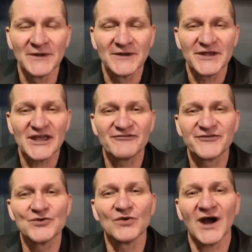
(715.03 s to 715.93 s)
If
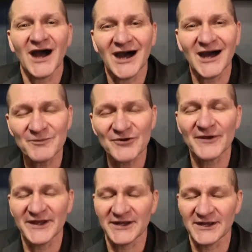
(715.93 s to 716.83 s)
you're
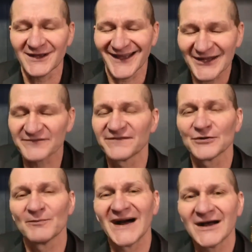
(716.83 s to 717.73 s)
operating at full
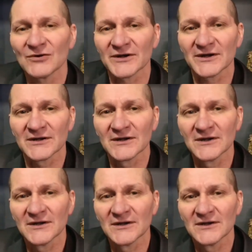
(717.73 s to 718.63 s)
power,
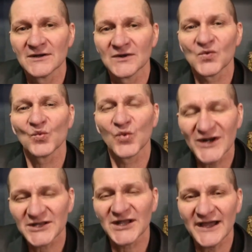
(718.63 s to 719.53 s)
what
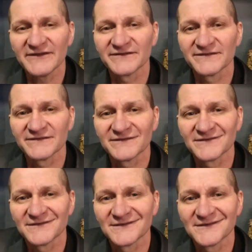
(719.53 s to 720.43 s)
life
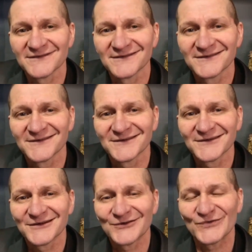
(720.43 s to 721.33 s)

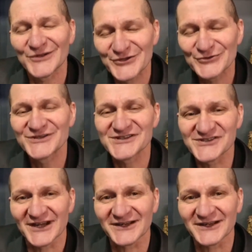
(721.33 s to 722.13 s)
will you design?